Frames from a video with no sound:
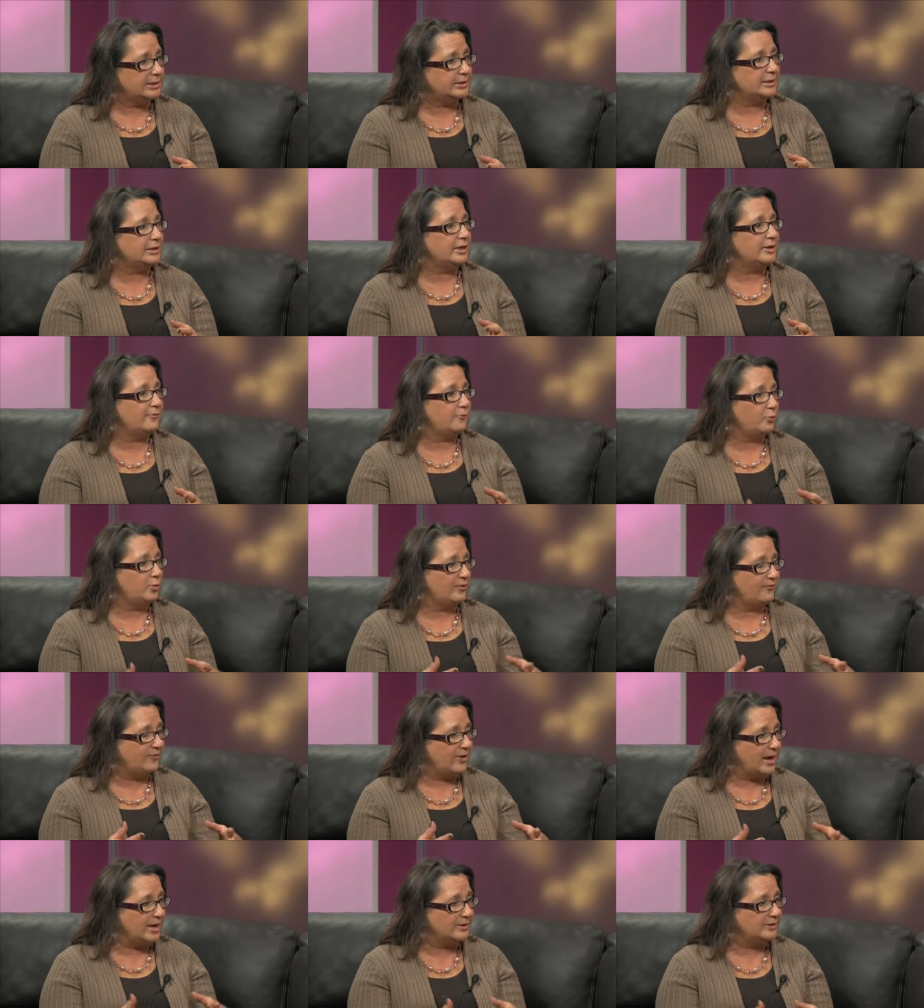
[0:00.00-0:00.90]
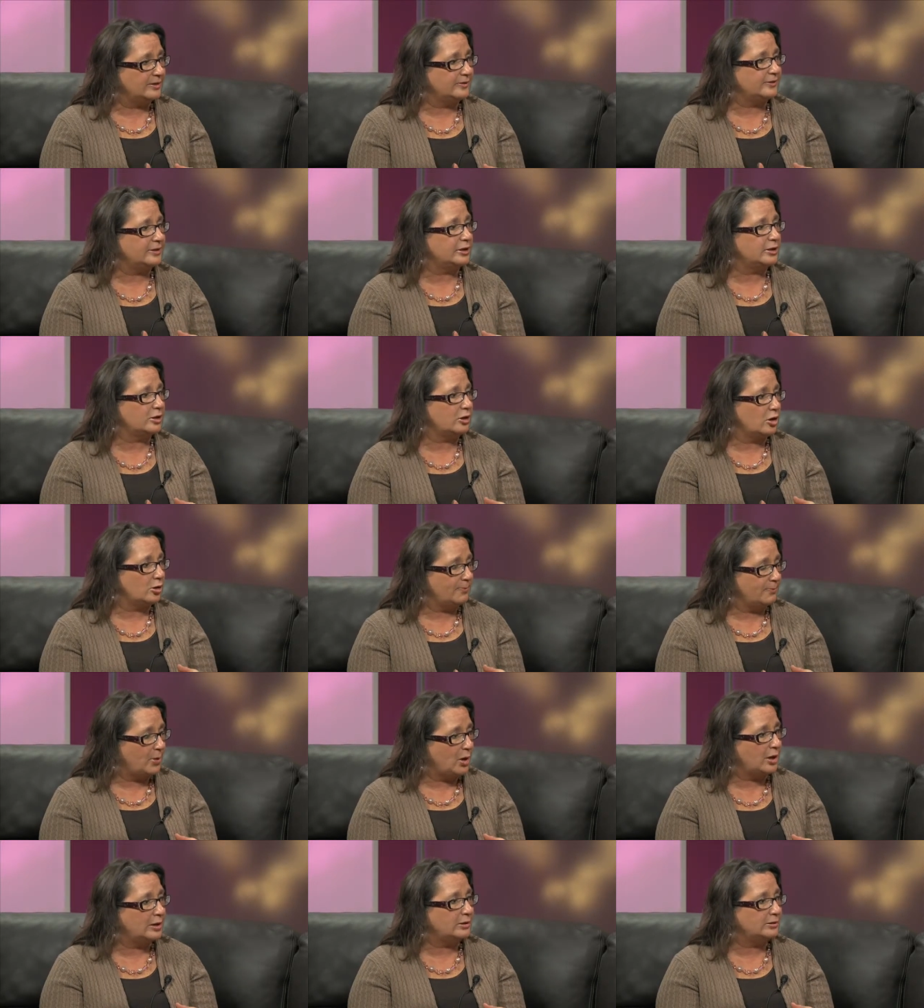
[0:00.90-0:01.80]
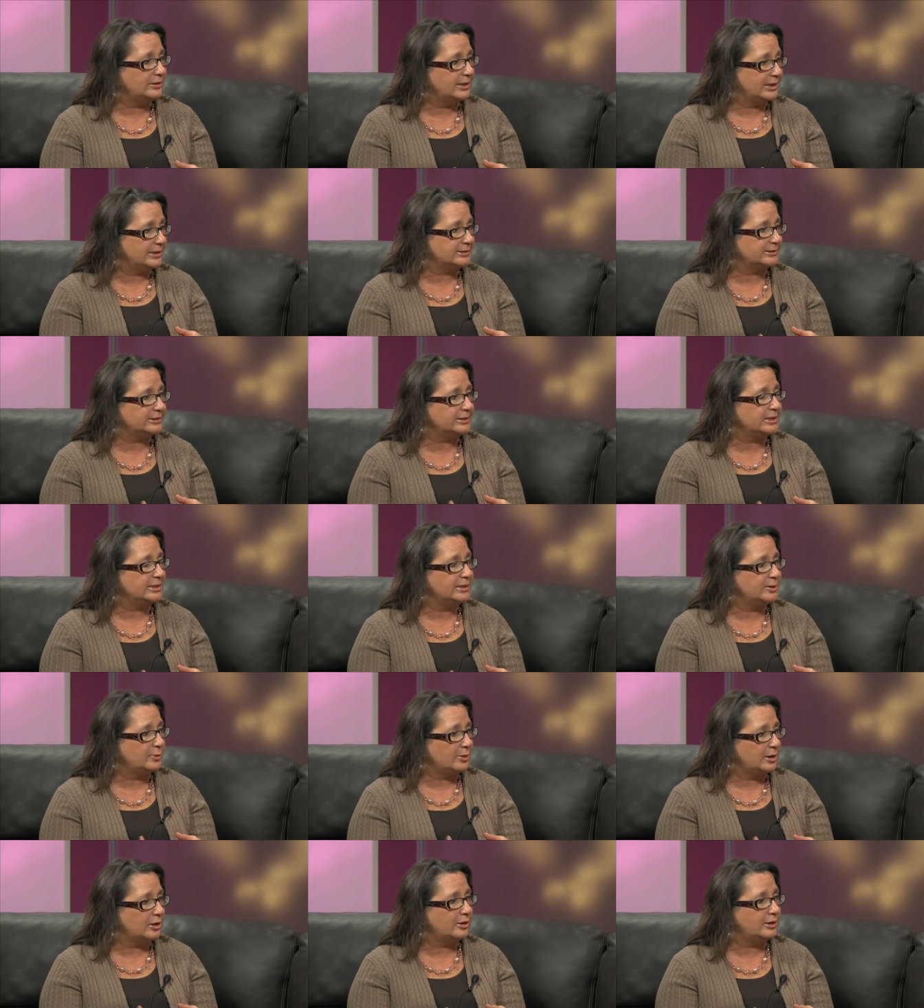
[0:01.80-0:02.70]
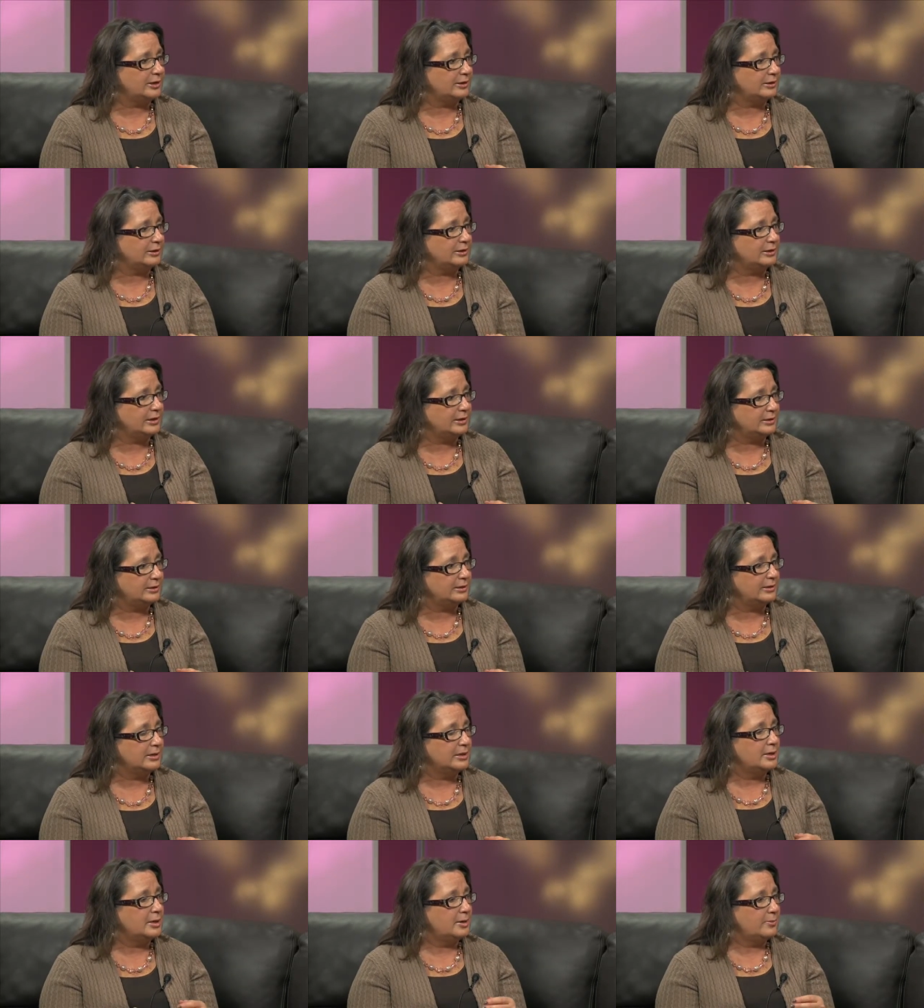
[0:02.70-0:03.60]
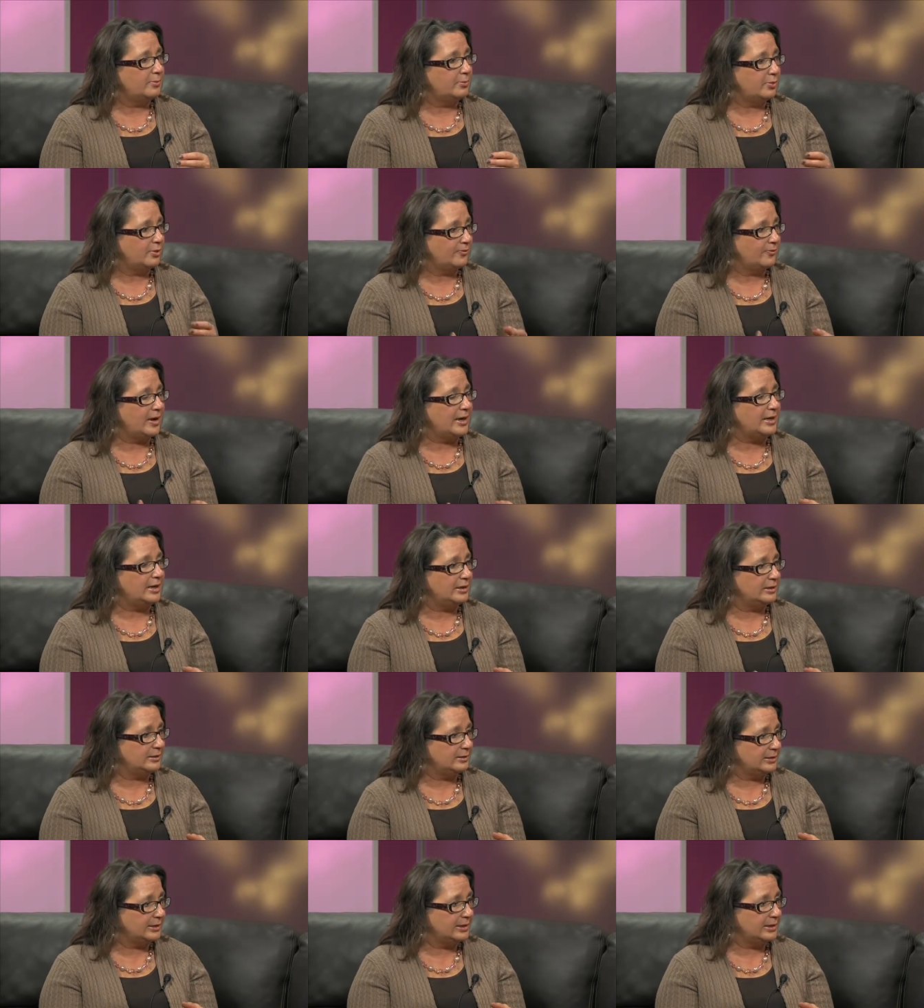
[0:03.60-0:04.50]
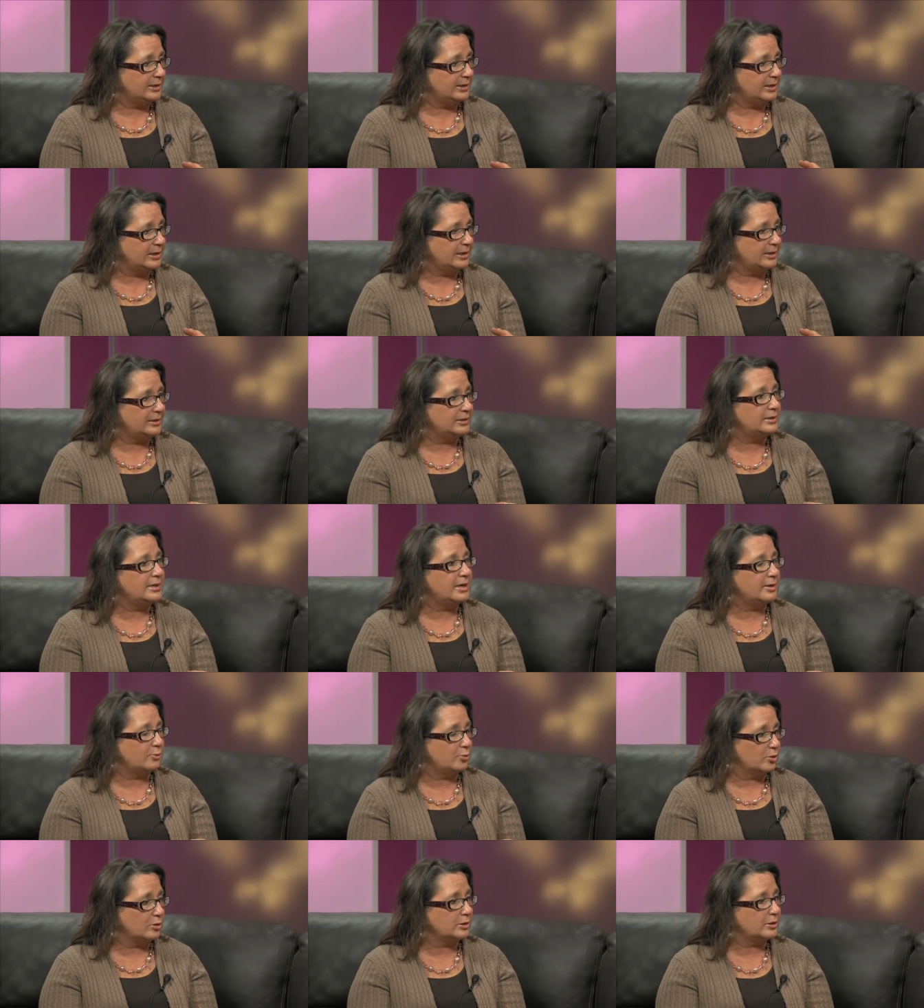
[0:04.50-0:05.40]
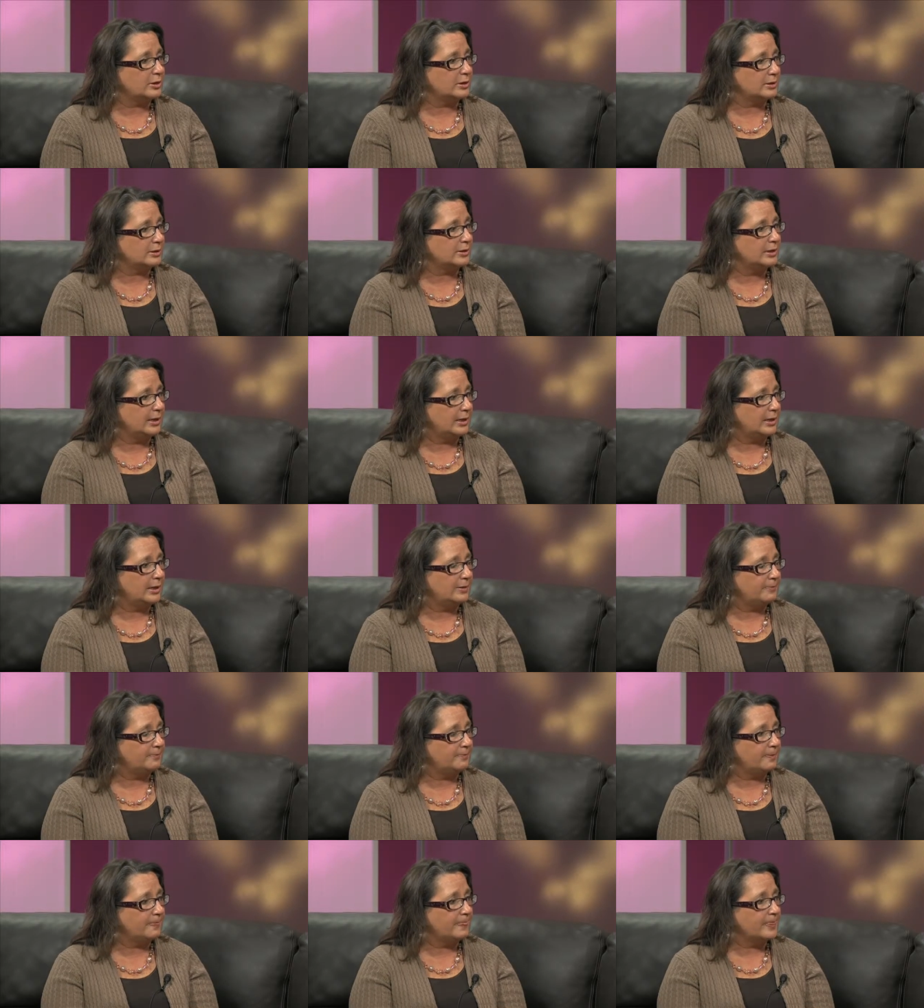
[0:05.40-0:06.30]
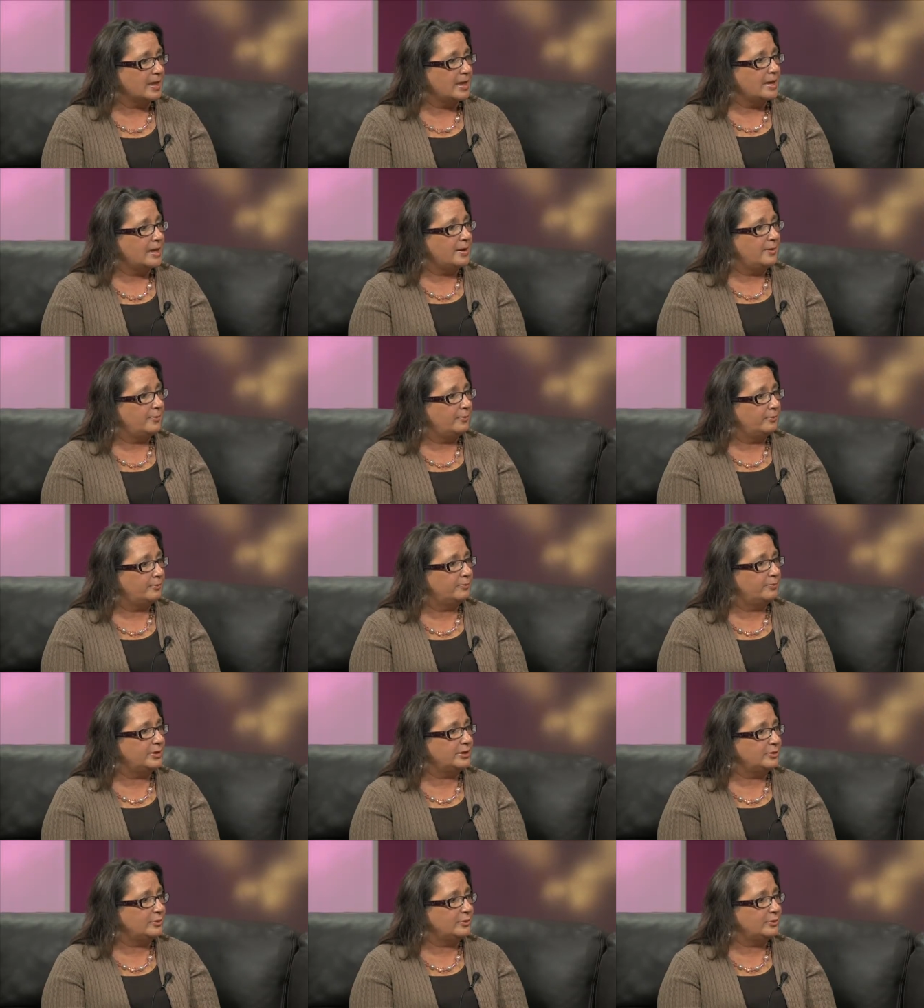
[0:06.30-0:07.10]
in if we find that there are bottlenecks anywhere in in provide in the uh, network. Um, but